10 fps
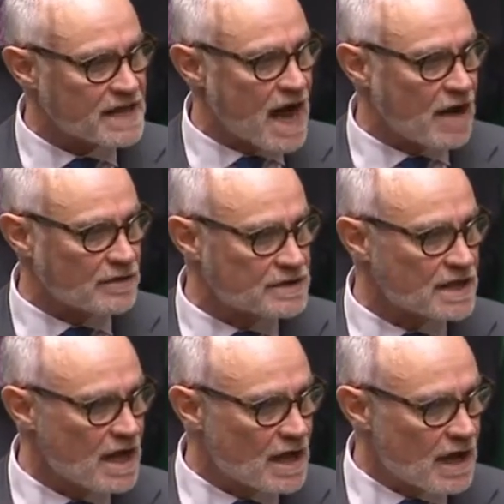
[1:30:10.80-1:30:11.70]

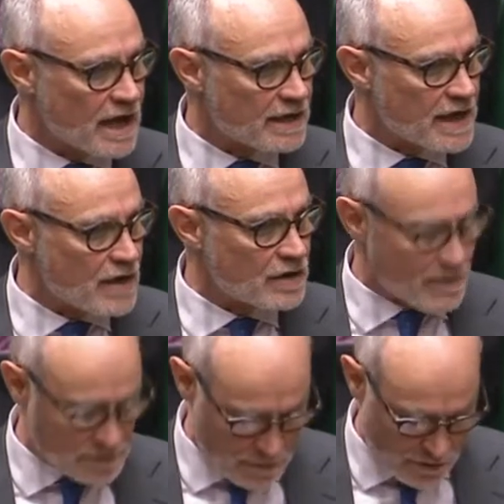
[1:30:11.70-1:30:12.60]
sounds like an
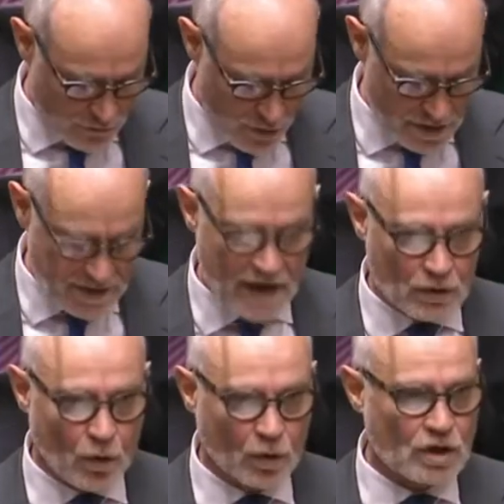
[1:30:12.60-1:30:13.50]
outcome to be avoided
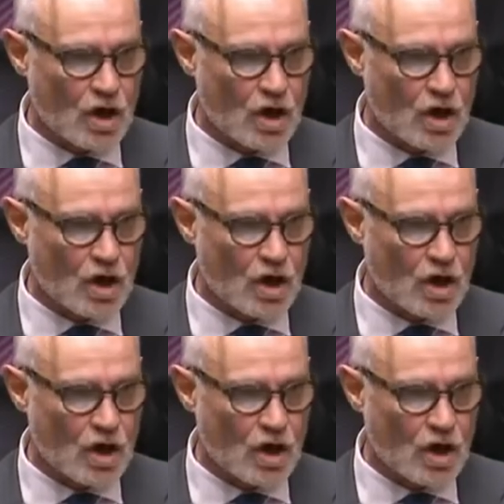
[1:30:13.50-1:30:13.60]
at all